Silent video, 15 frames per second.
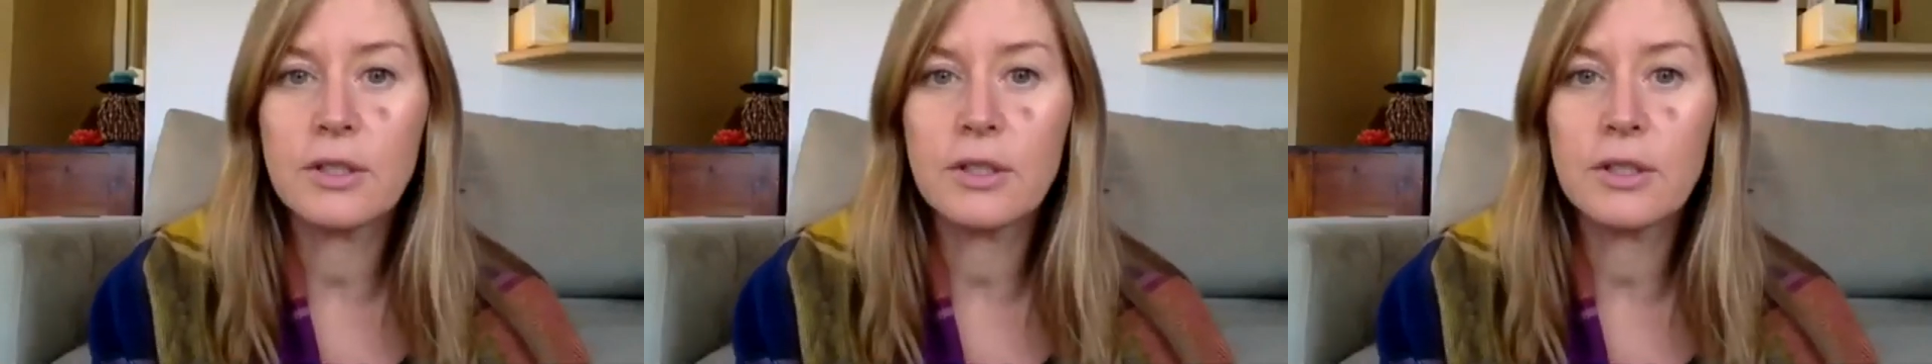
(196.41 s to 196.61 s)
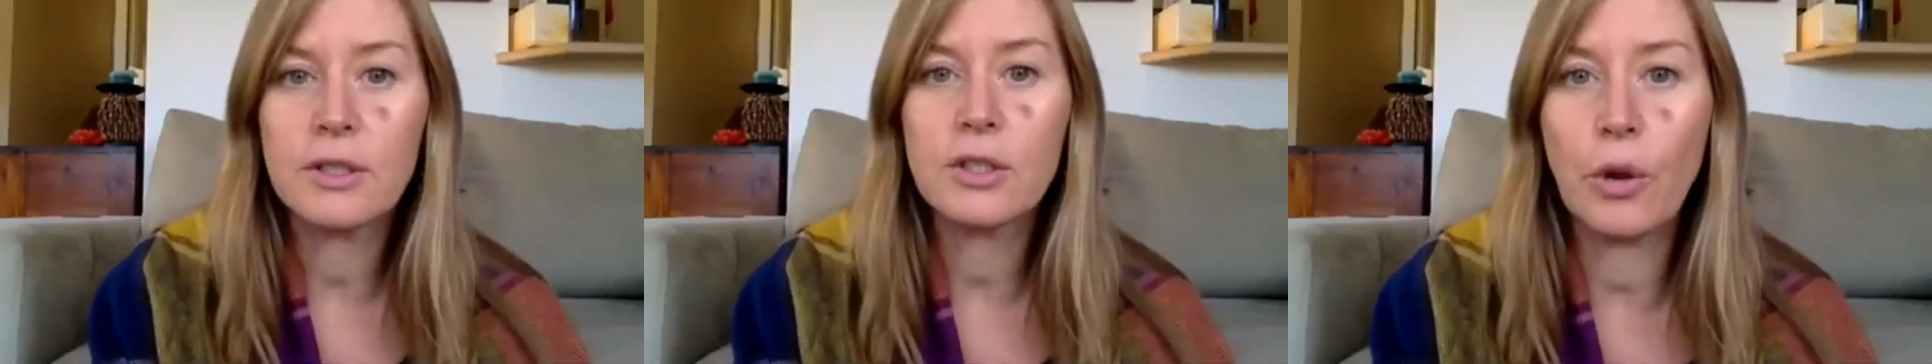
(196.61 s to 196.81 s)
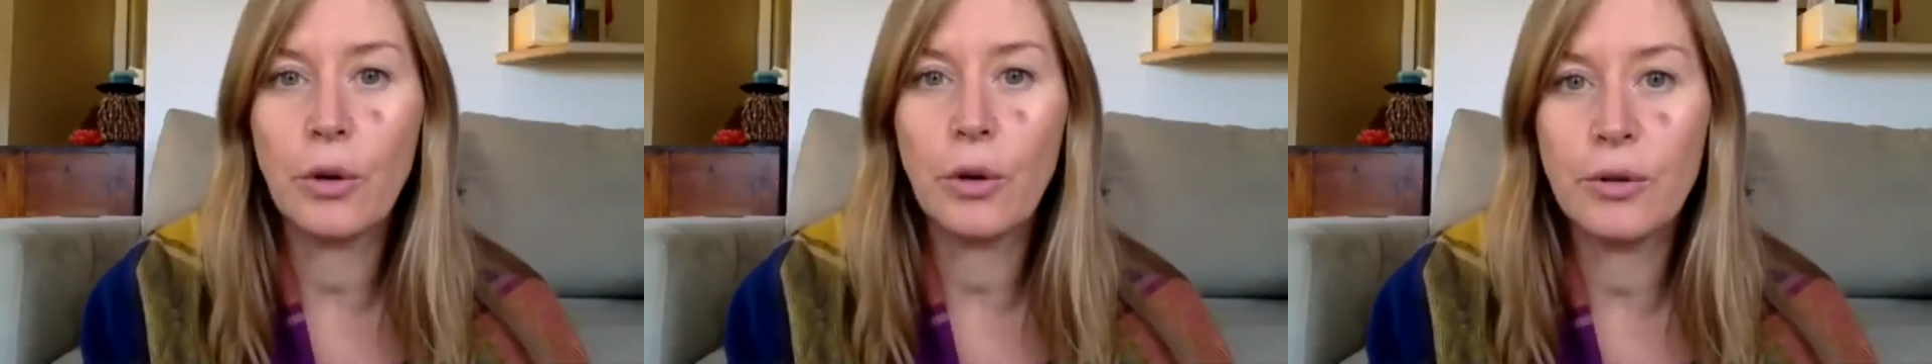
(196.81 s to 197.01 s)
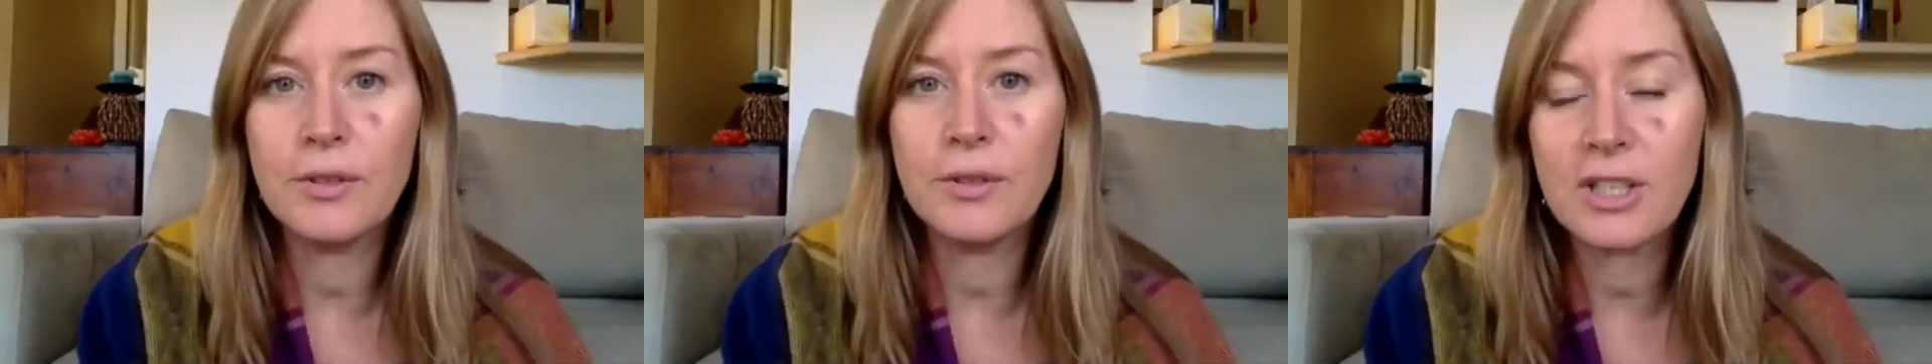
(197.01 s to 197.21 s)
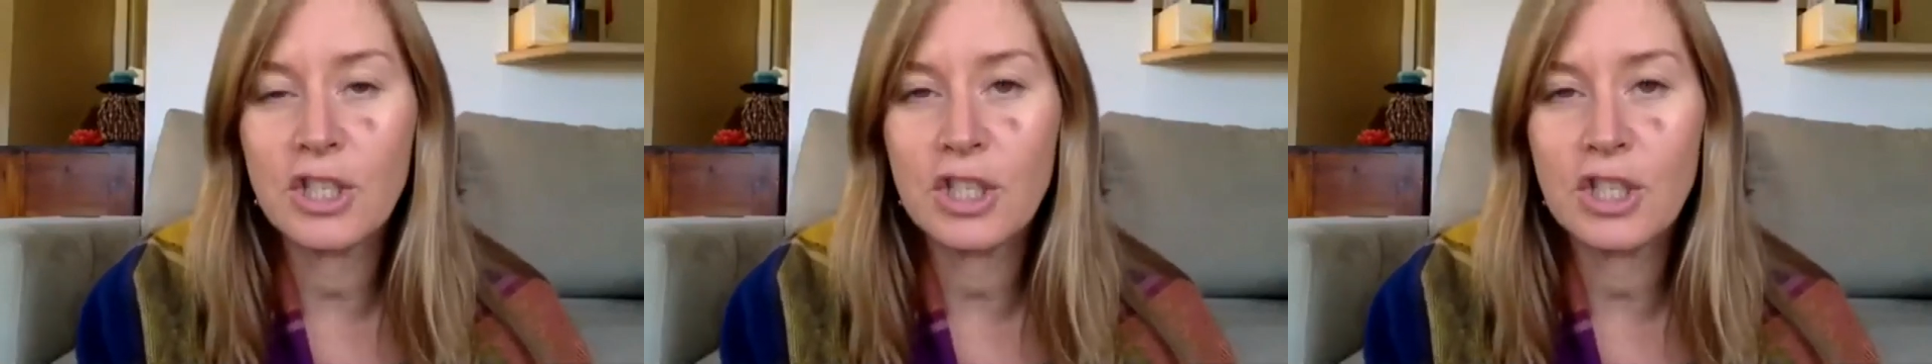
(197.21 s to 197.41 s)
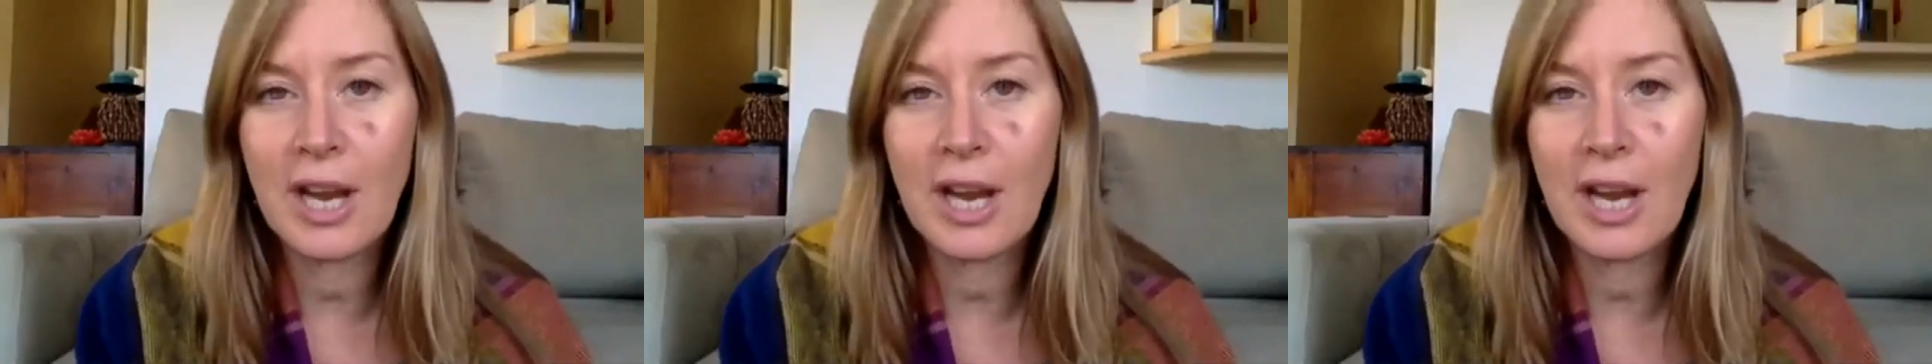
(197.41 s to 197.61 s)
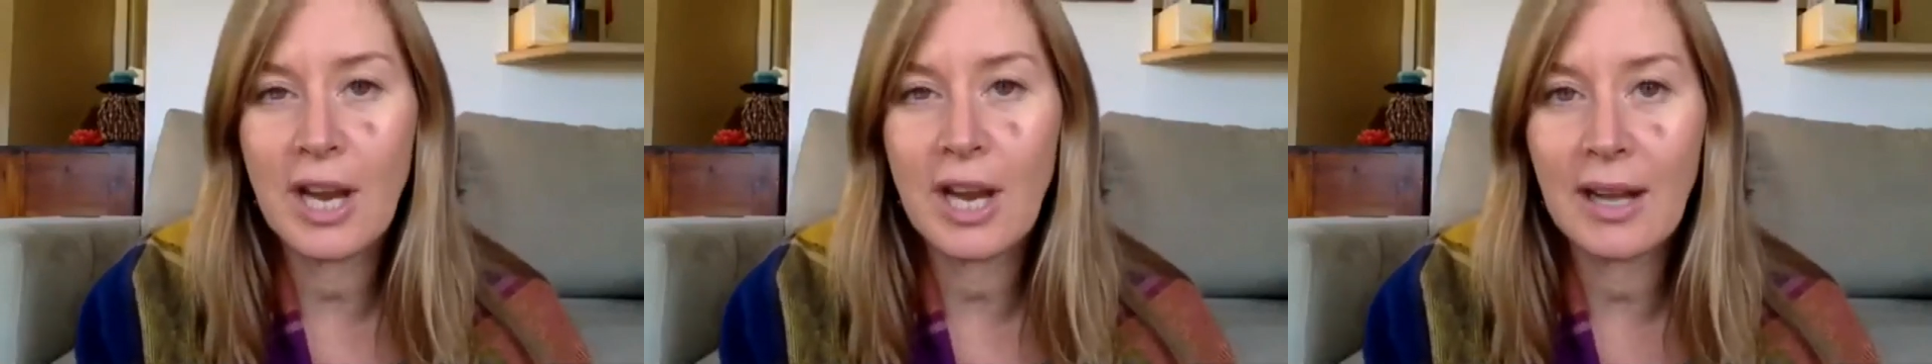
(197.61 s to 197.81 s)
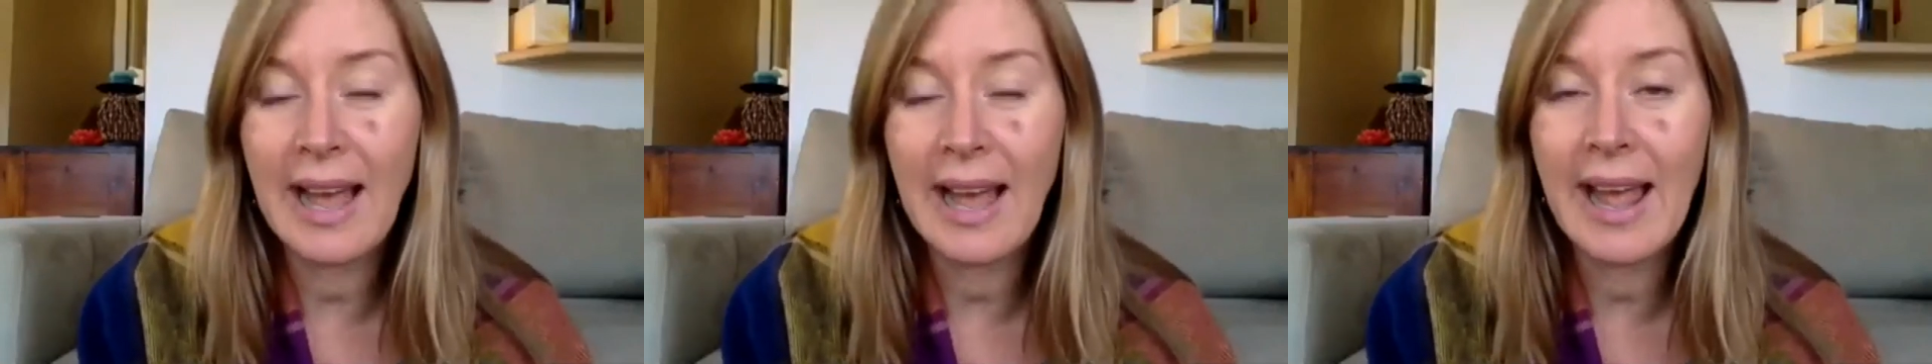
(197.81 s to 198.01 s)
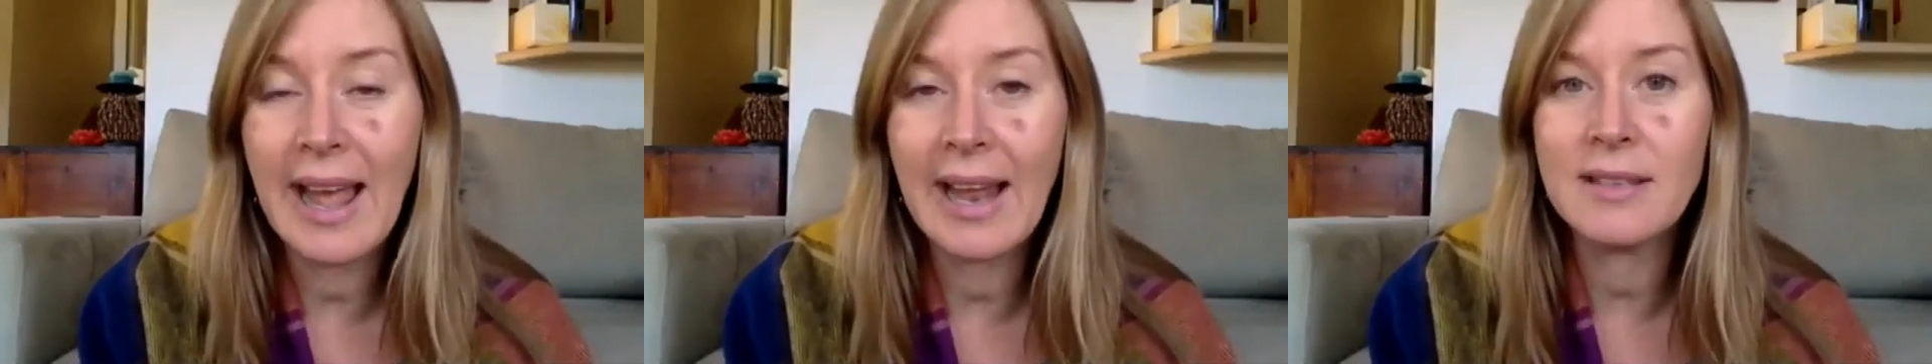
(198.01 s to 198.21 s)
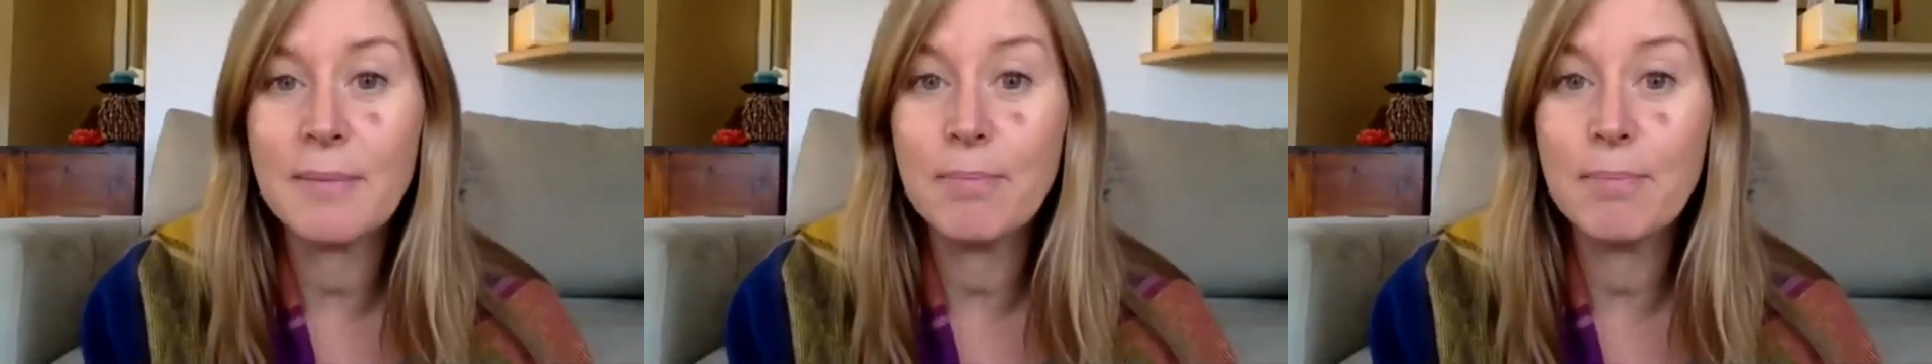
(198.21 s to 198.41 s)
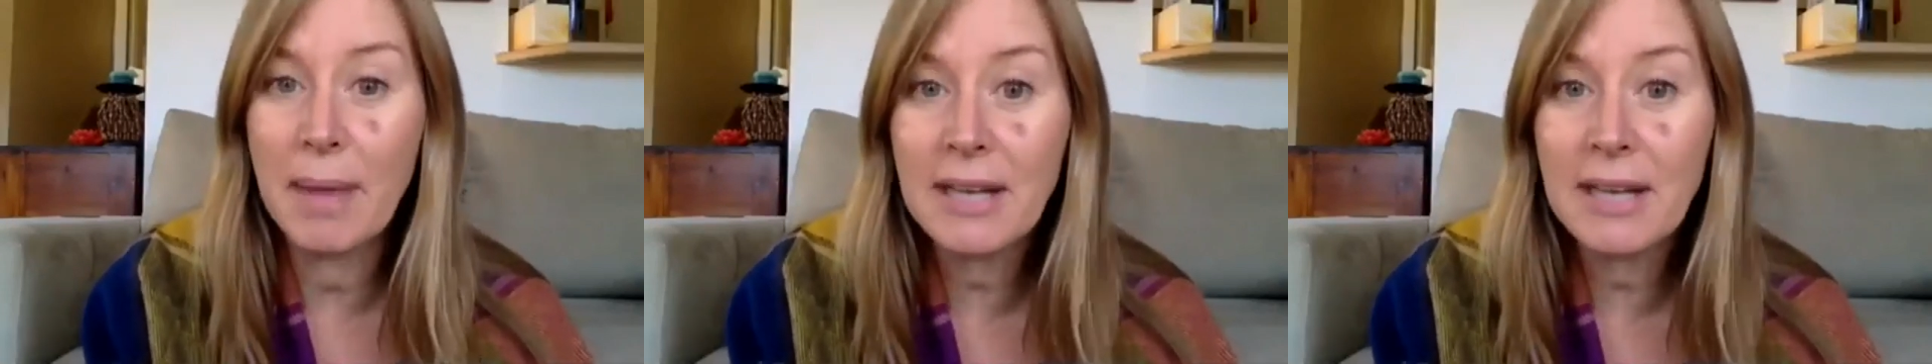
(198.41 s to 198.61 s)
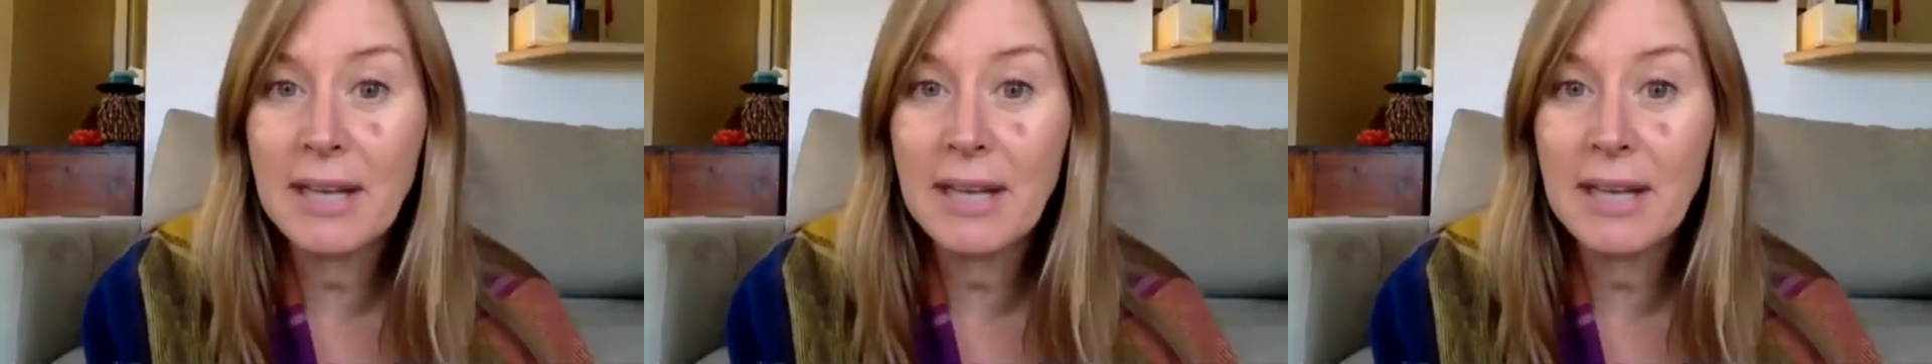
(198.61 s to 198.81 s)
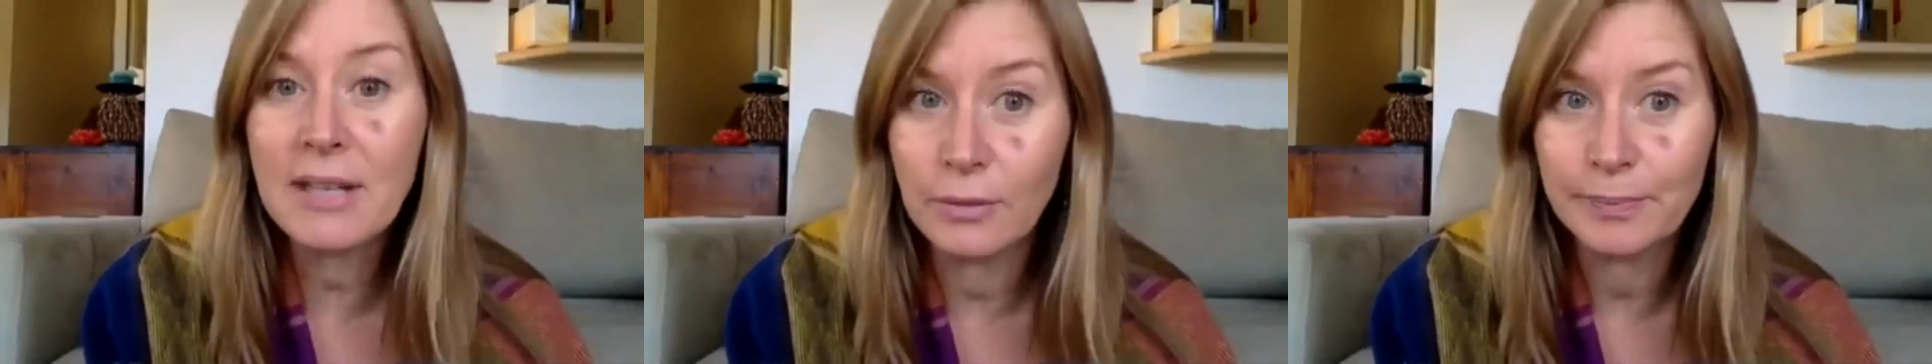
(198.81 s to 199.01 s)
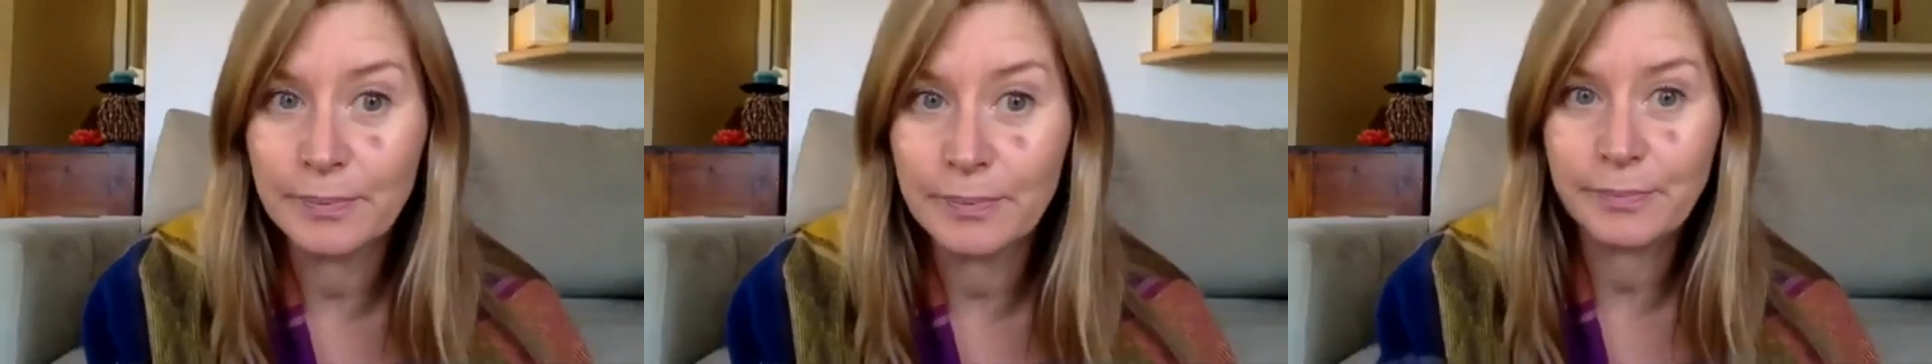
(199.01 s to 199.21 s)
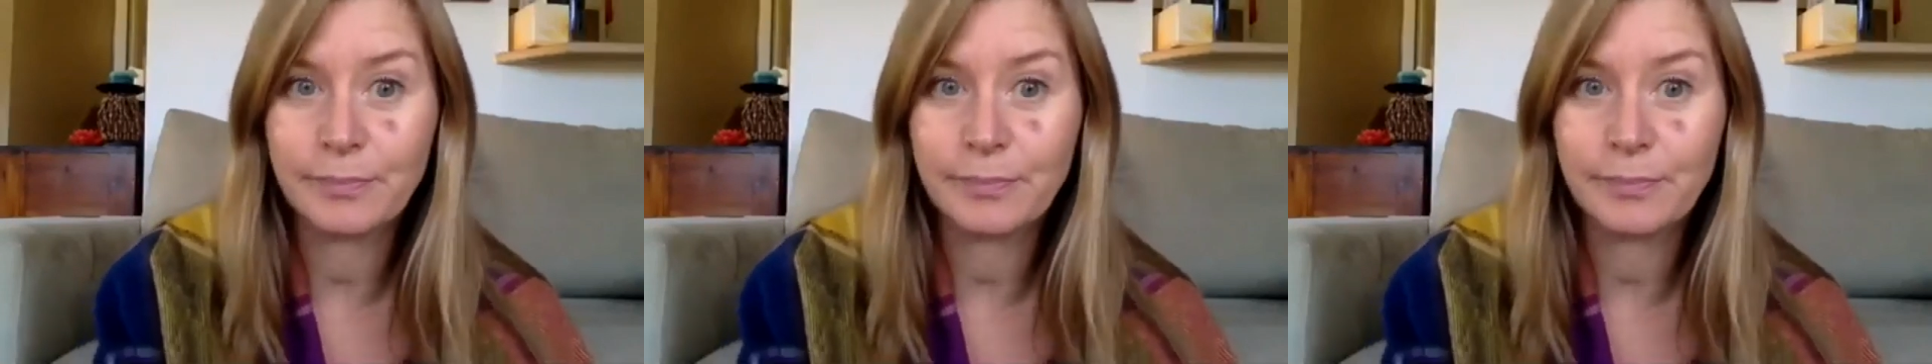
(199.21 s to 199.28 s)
stones, shell, and metal.